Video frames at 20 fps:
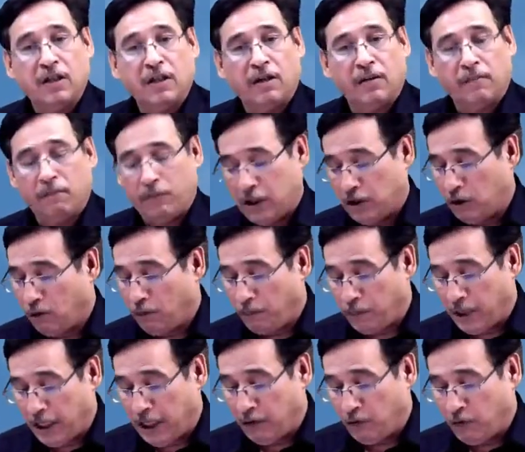but you
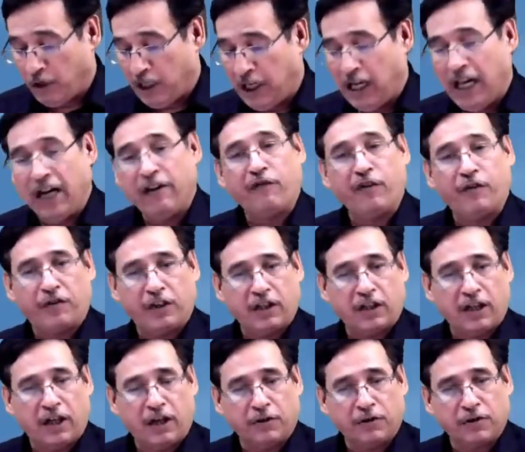paid
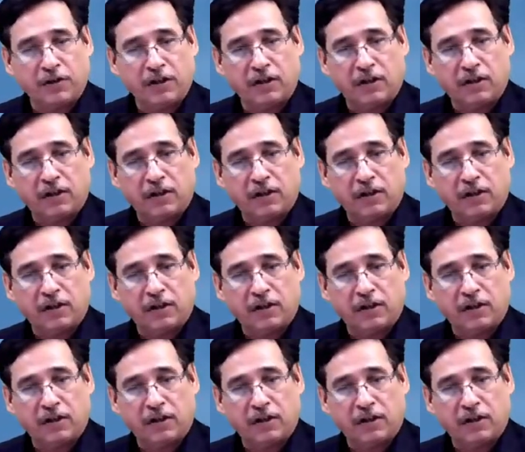1,50,000.